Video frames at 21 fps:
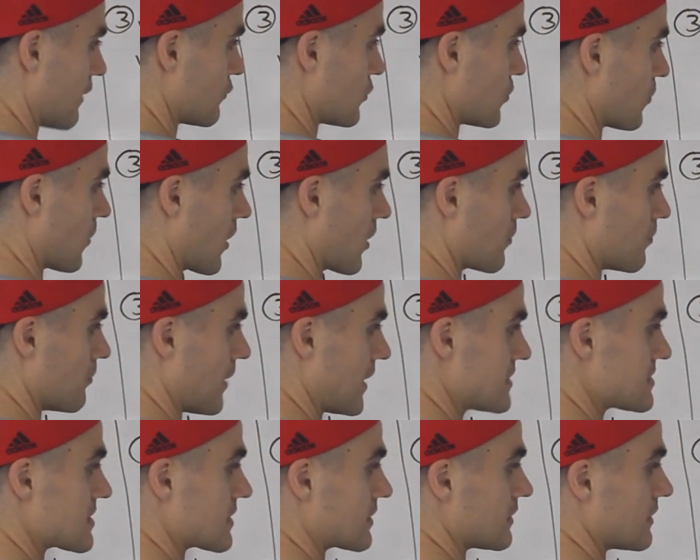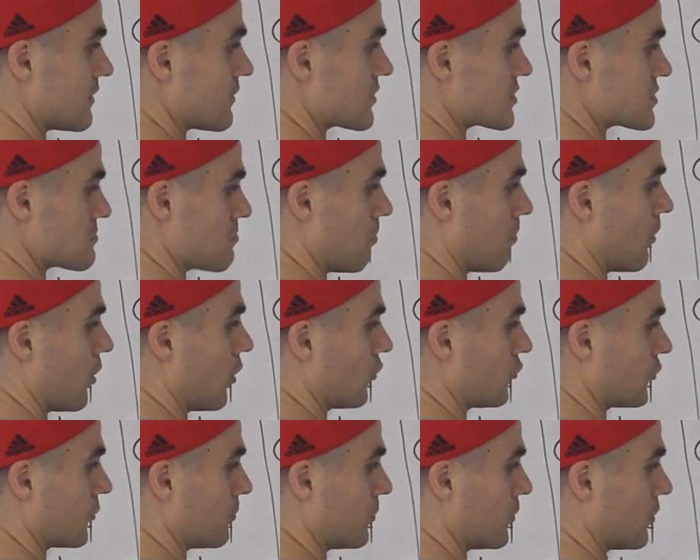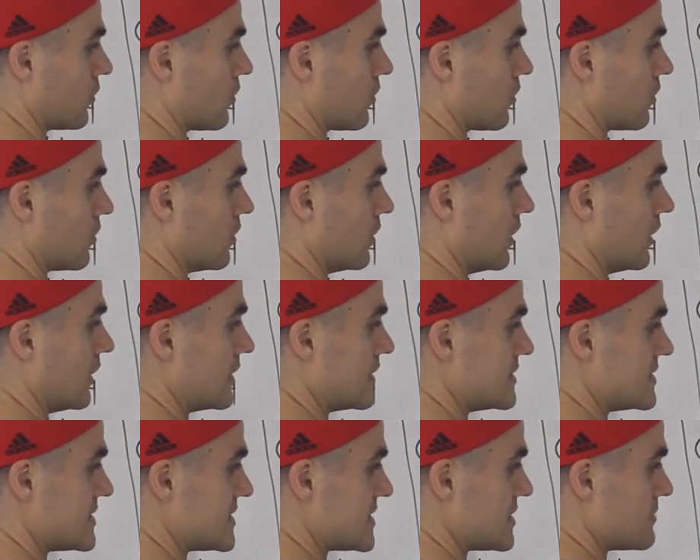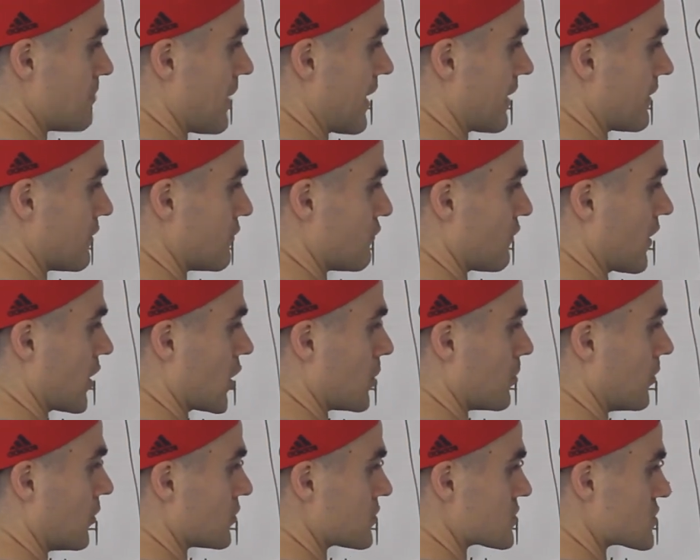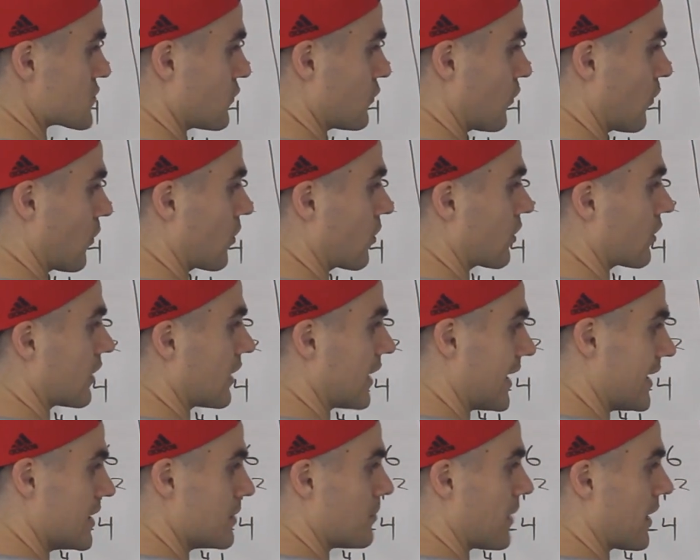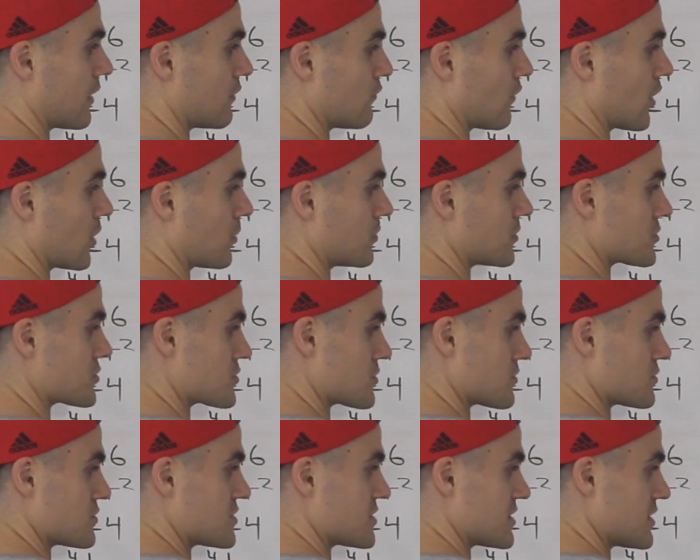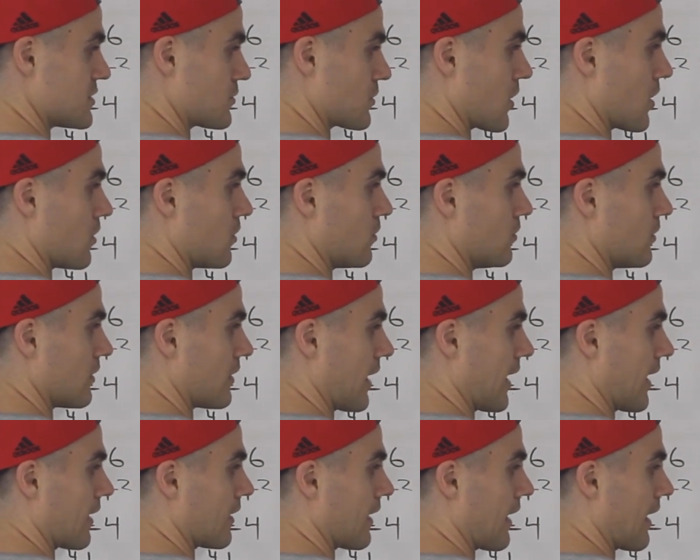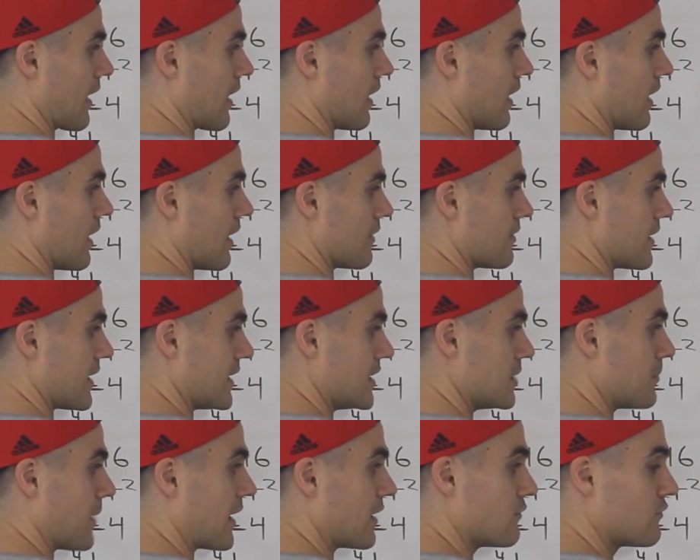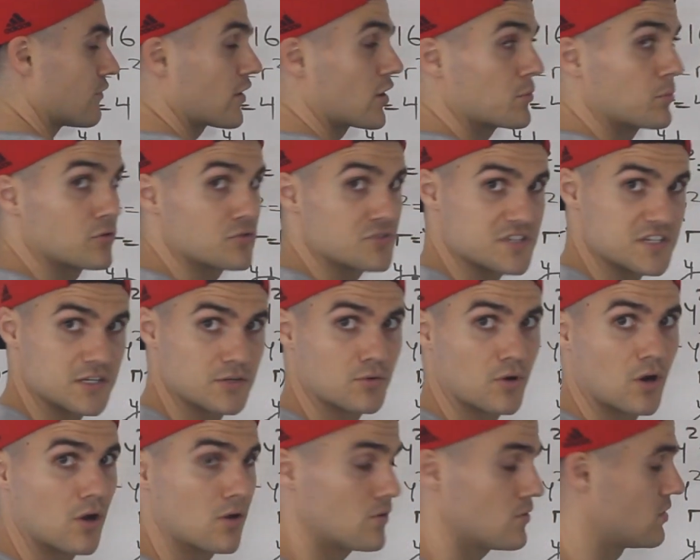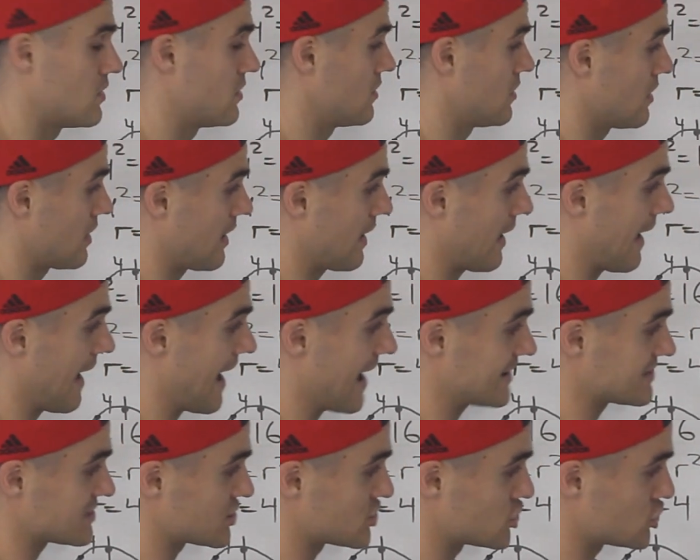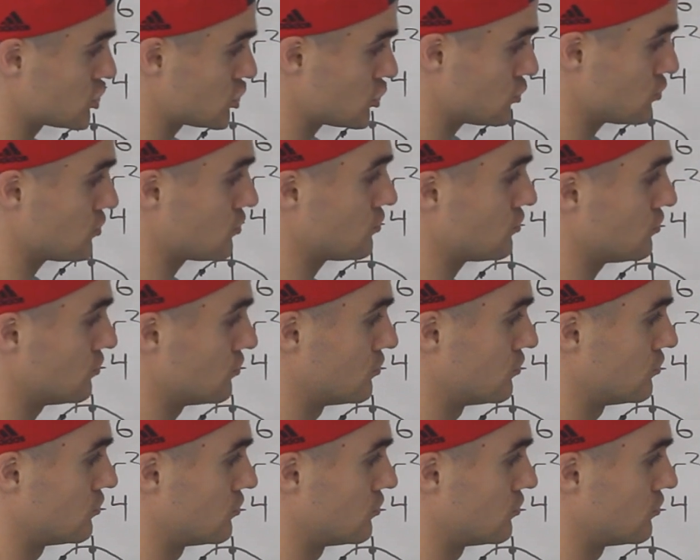everywhere. Basically, there's multiple dependent variables for independent variables. So zero, uh, the independent variable zero has two